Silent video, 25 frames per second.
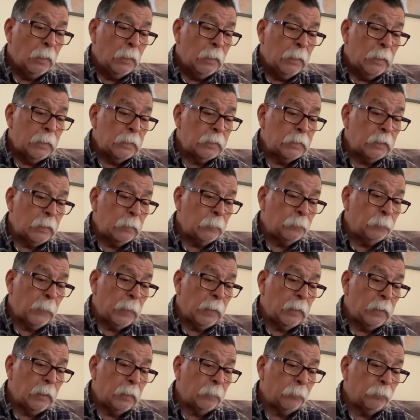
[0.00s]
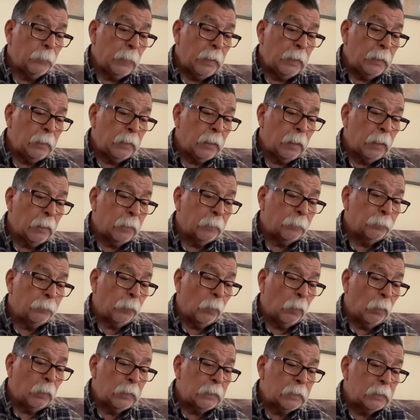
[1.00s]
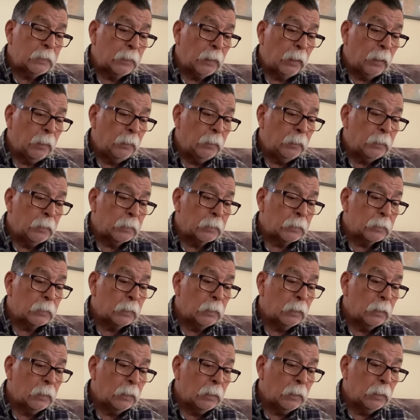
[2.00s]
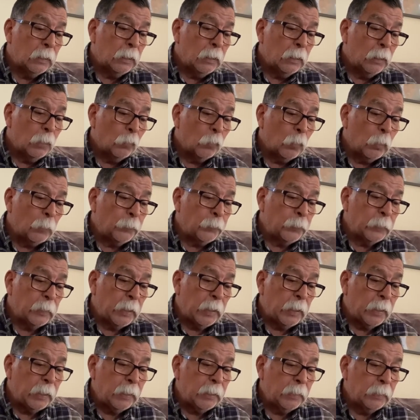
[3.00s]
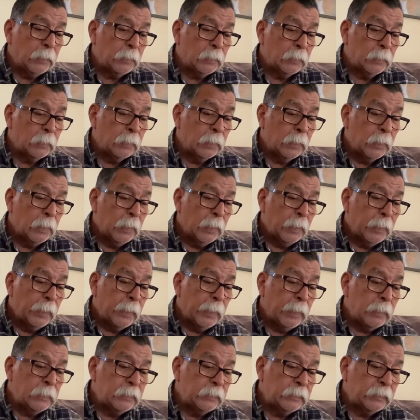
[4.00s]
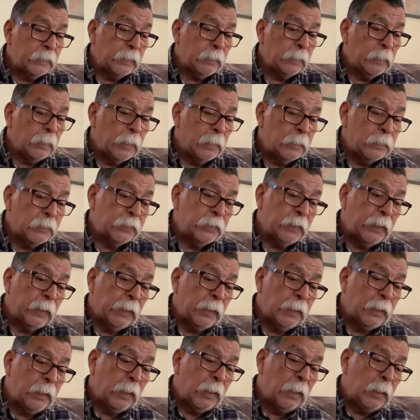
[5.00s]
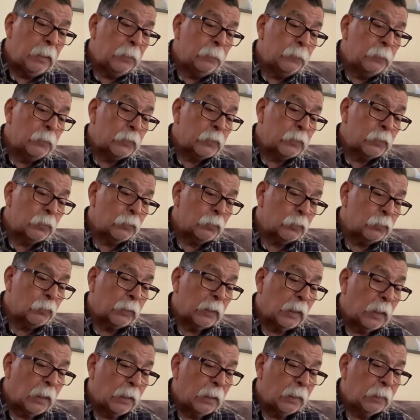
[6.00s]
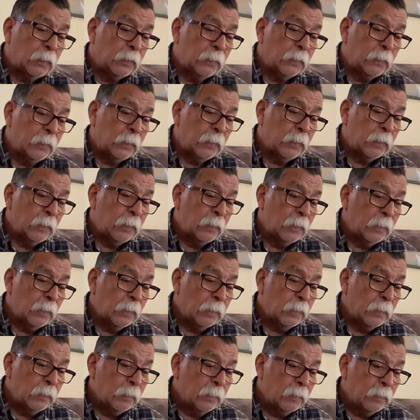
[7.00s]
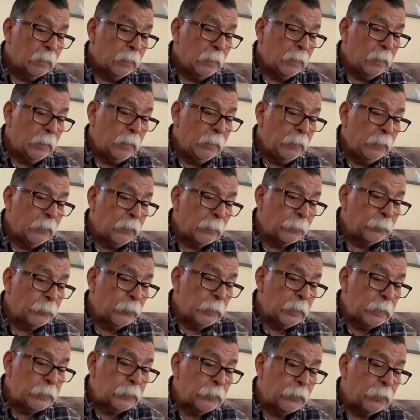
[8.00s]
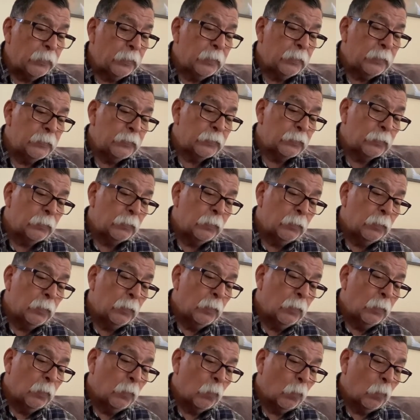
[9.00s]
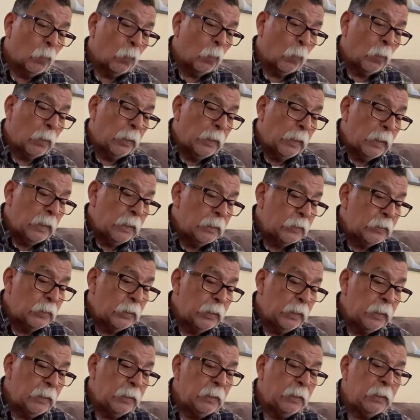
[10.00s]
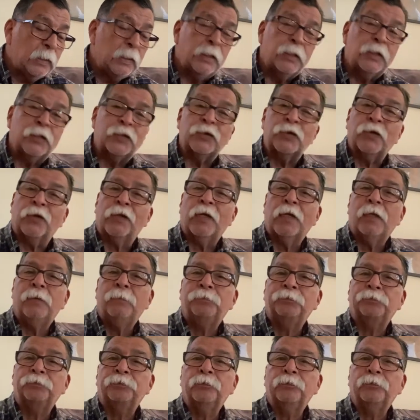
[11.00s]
It says, but at midnight, Paul and Silas were praying and singing hymns to God, and the prisoners were listening to them.